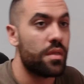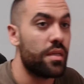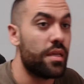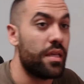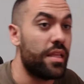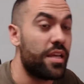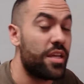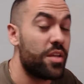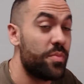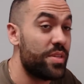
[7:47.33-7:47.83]
Yeah,
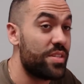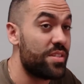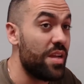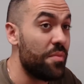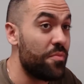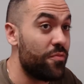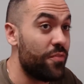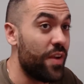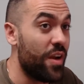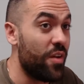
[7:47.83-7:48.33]
that could be
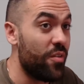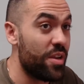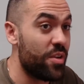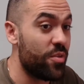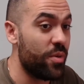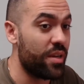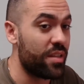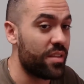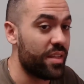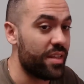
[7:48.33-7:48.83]
stopped very
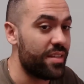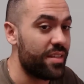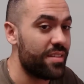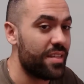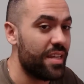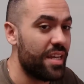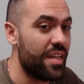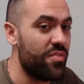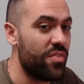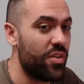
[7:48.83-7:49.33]
quickly
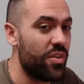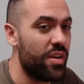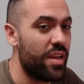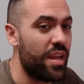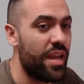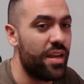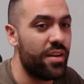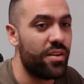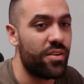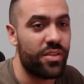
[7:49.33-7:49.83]
and
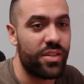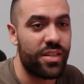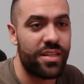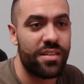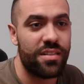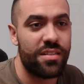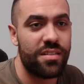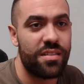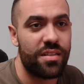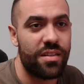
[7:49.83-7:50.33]
very handily.
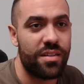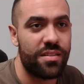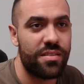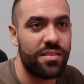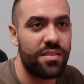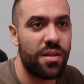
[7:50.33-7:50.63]
Yeah.